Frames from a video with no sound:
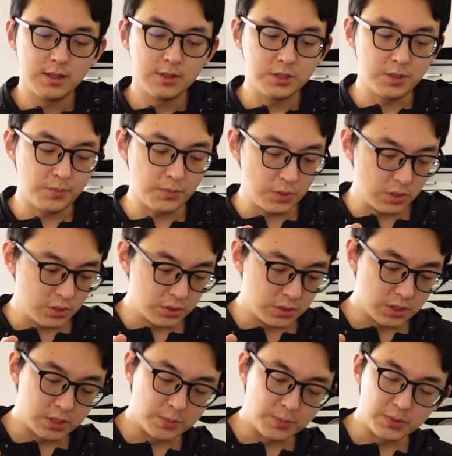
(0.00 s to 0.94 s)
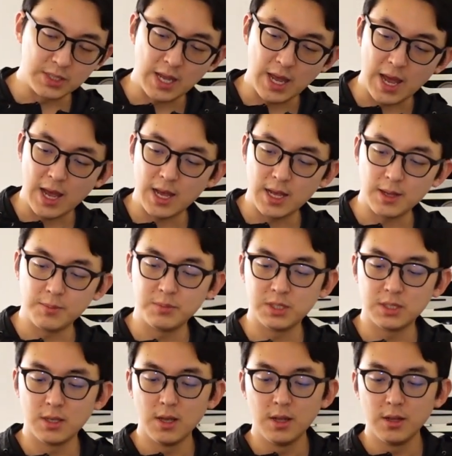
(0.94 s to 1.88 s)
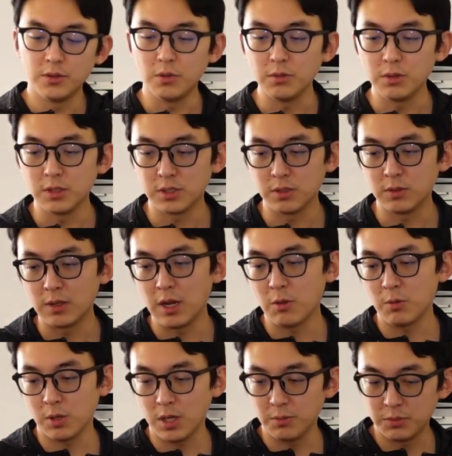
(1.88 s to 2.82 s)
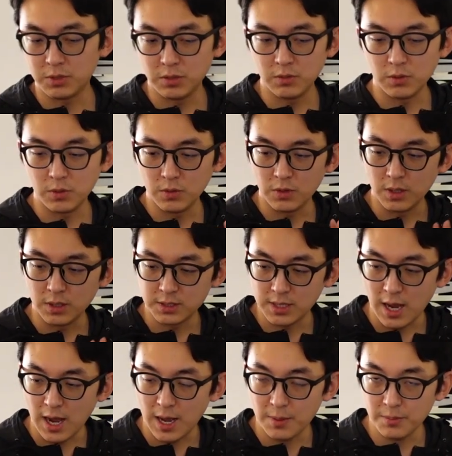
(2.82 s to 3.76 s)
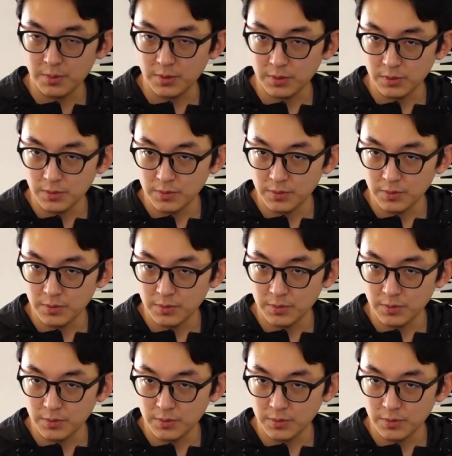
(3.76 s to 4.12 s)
zipper tabs. So now we come to the top